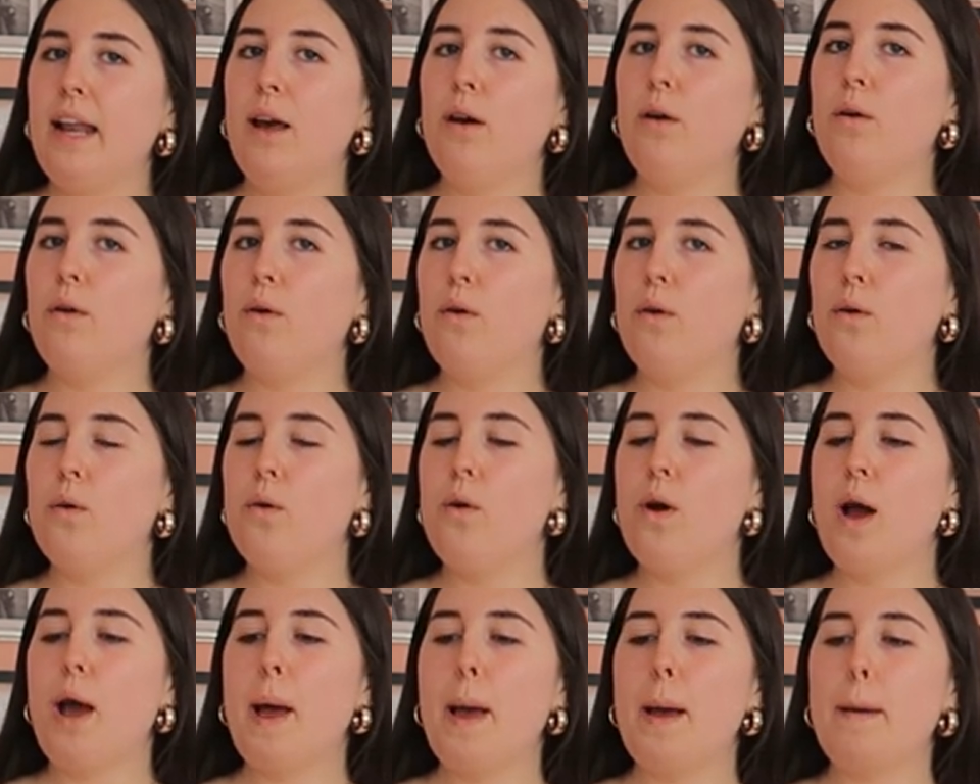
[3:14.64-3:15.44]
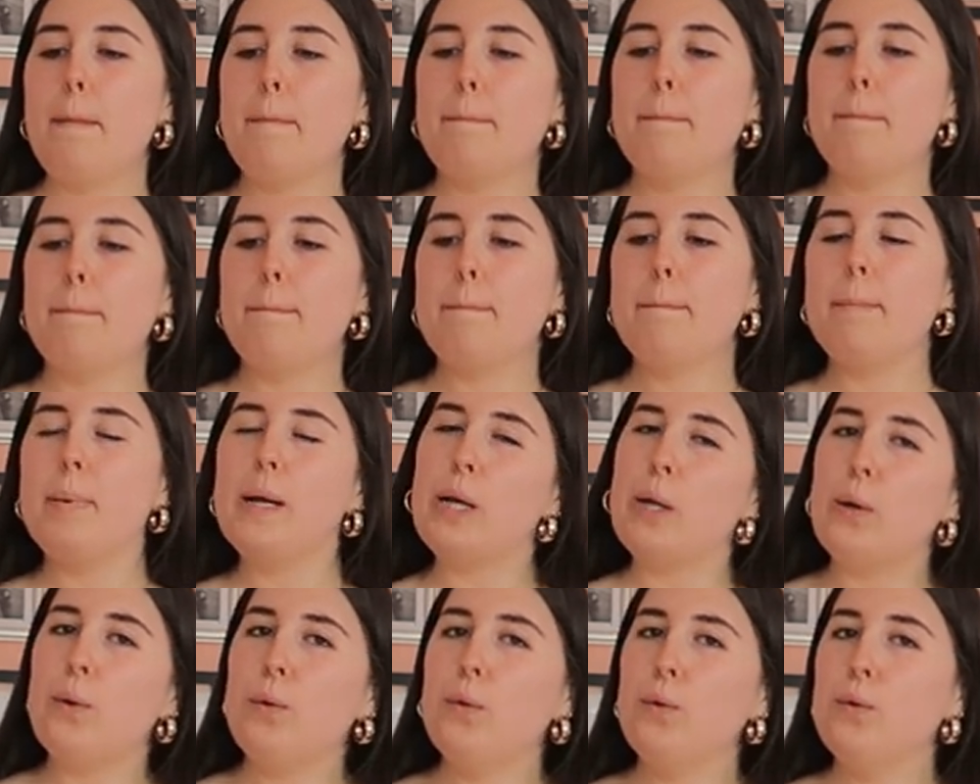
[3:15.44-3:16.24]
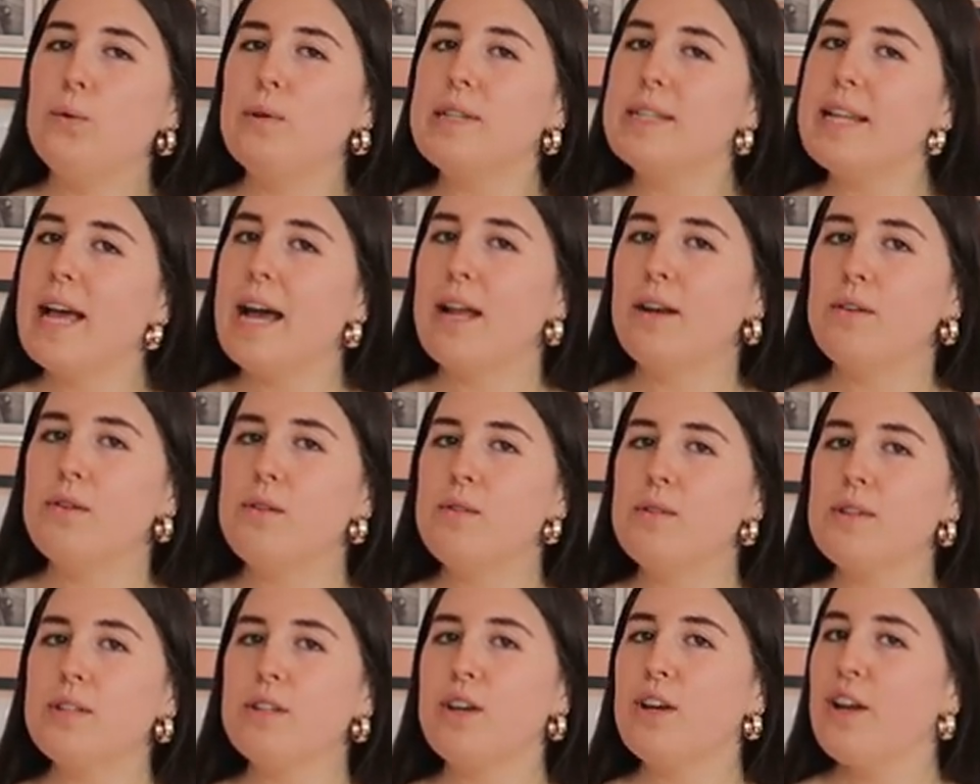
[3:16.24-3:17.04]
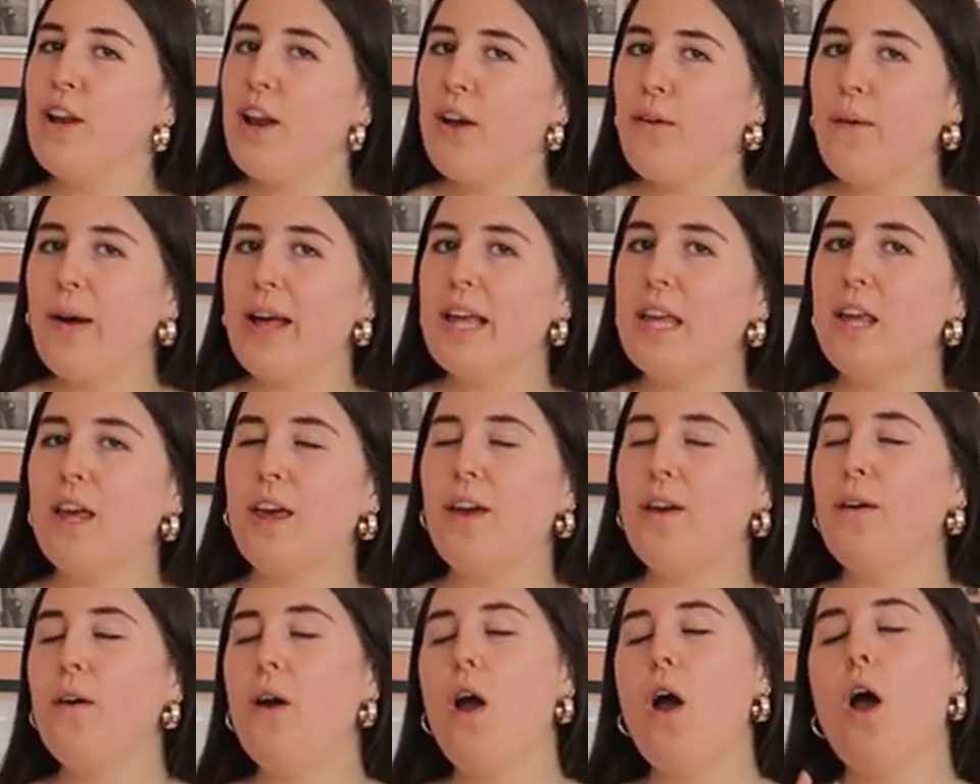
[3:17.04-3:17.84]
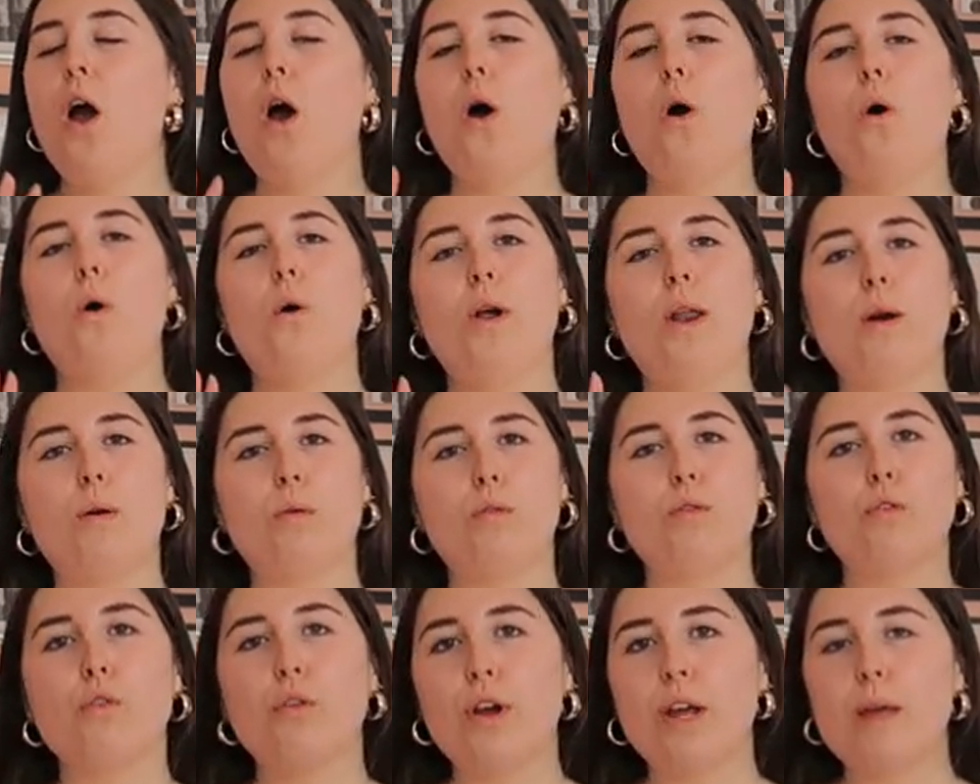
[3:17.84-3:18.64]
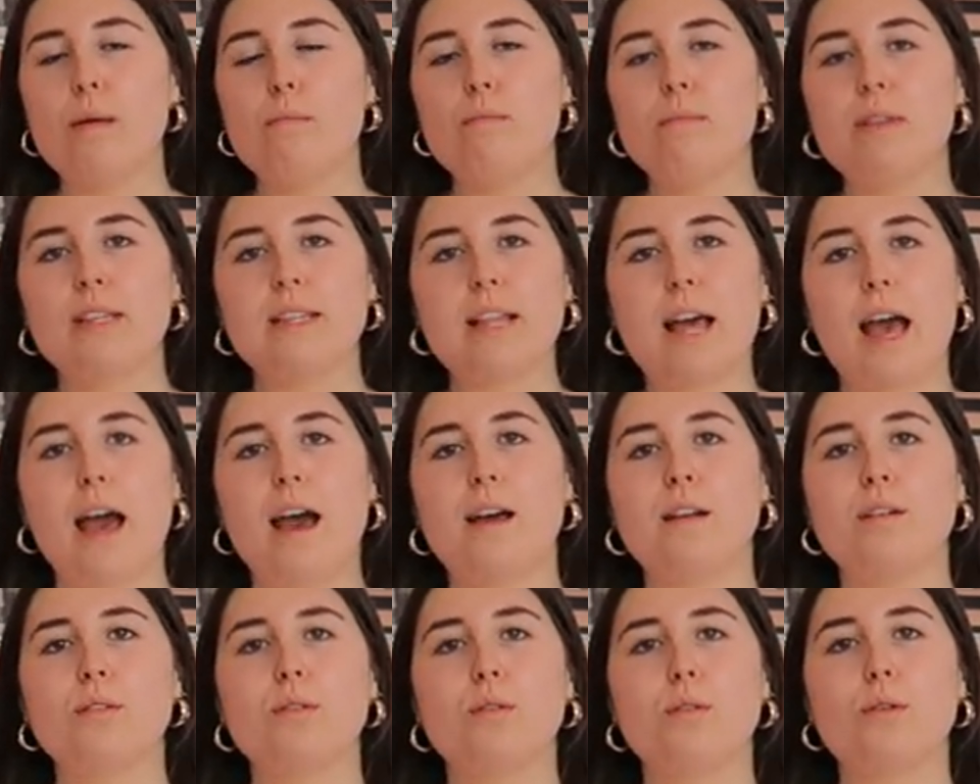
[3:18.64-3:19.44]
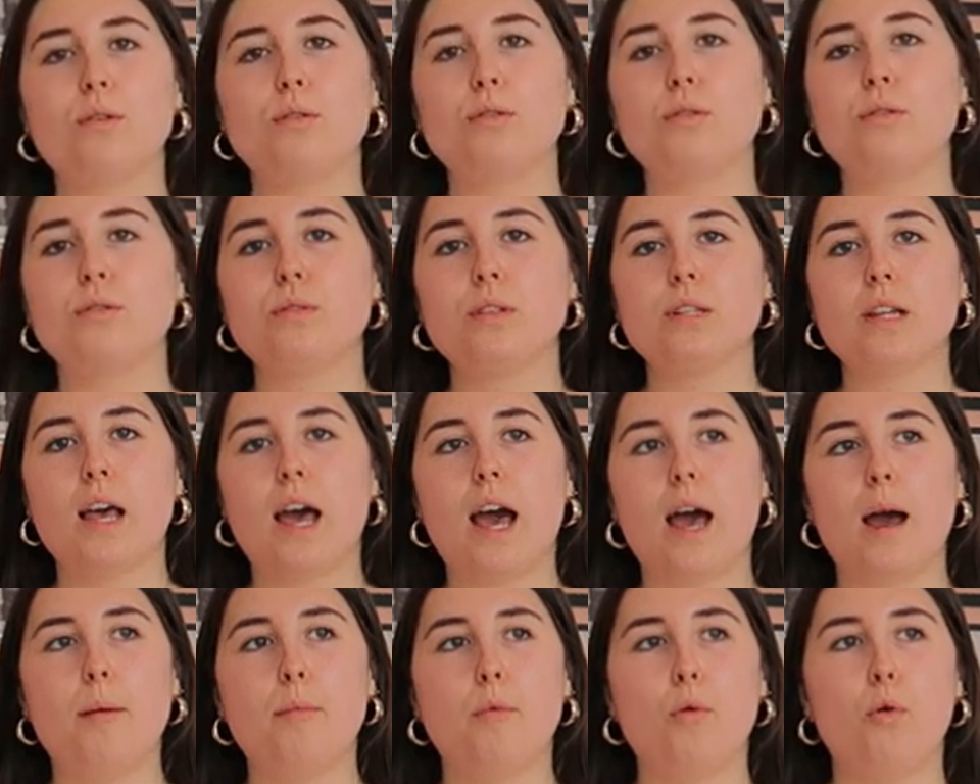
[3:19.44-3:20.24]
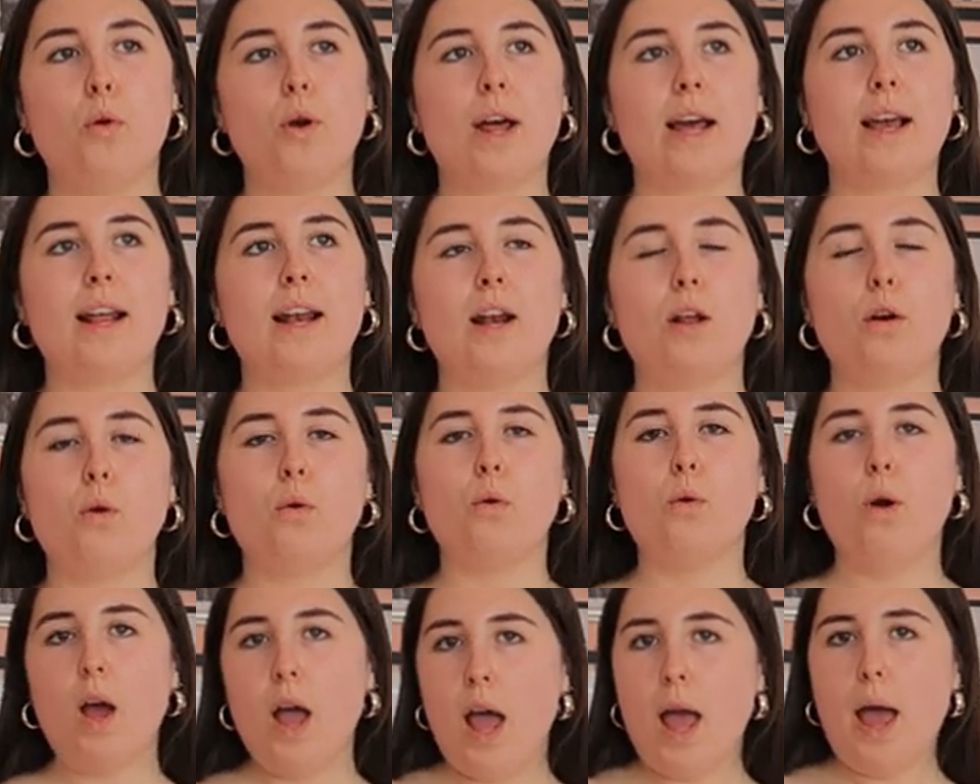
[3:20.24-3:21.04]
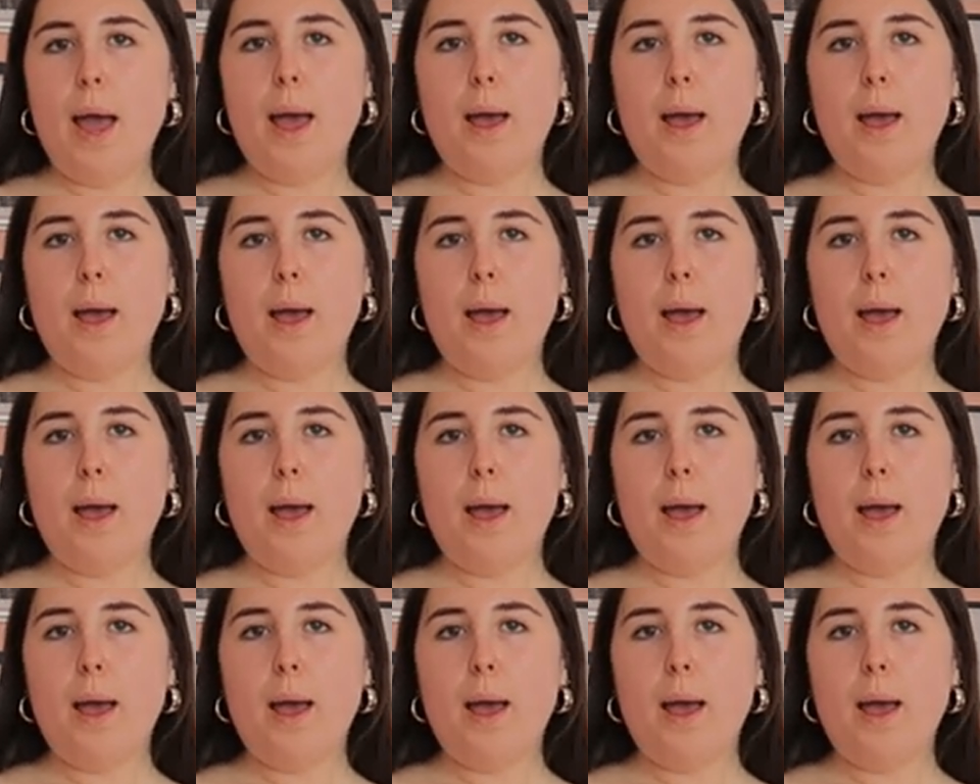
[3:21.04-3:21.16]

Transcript: little blue sandals could look quite cute or little cream sandals um, or like a little